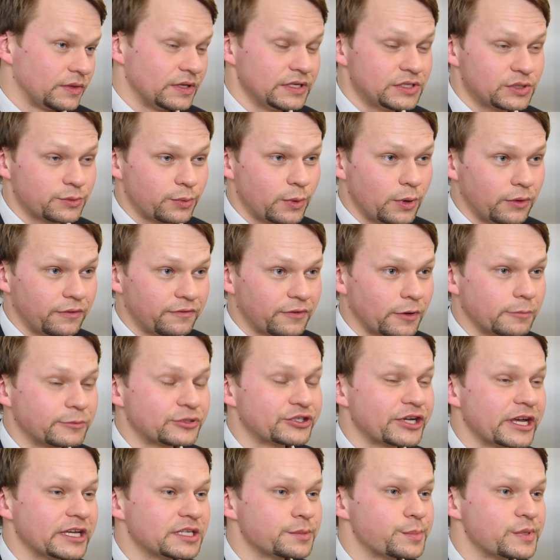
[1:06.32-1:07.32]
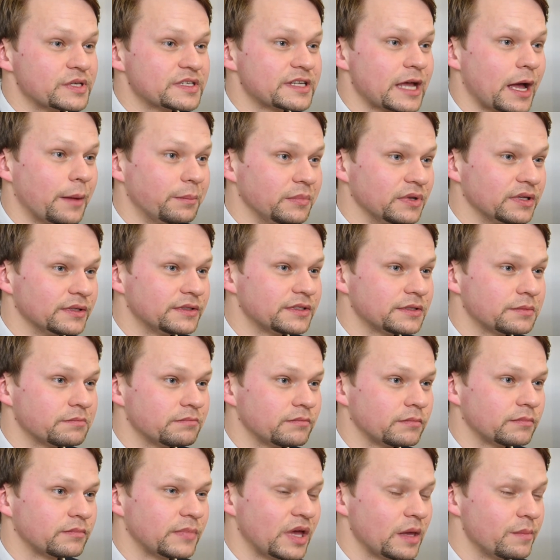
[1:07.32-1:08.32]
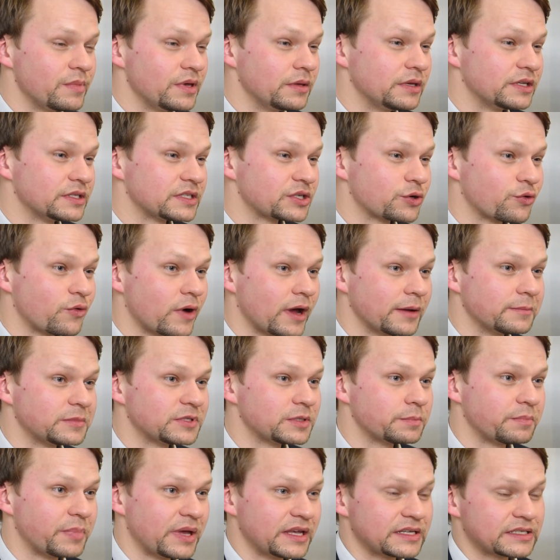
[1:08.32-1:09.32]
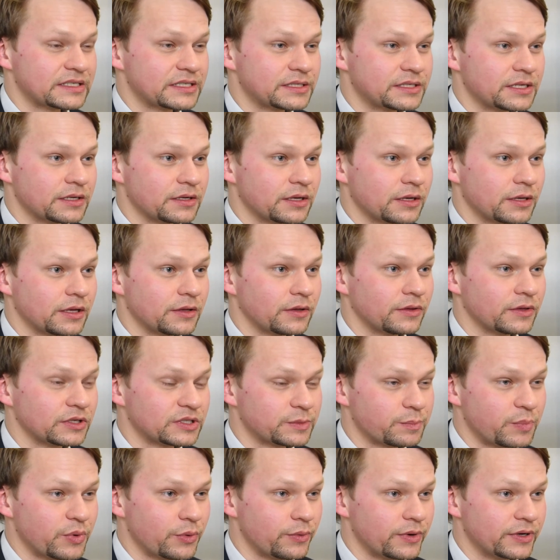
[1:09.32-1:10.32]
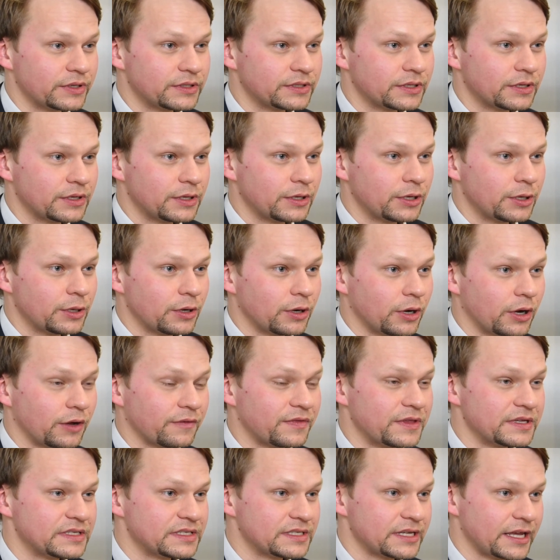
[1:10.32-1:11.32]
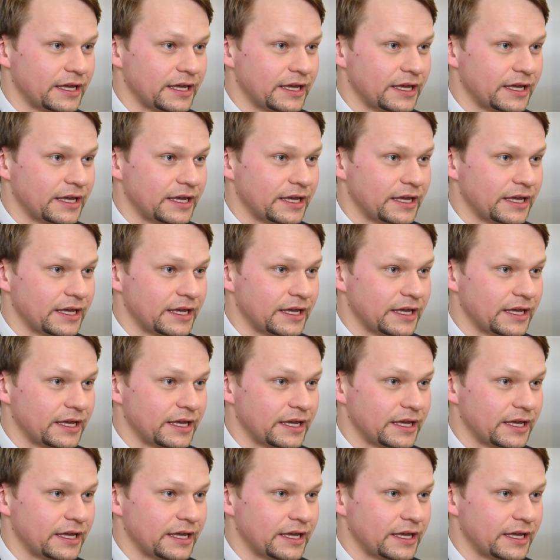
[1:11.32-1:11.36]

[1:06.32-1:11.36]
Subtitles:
This quote from Shakespeare's Hamlet maybe describes best the spirit of this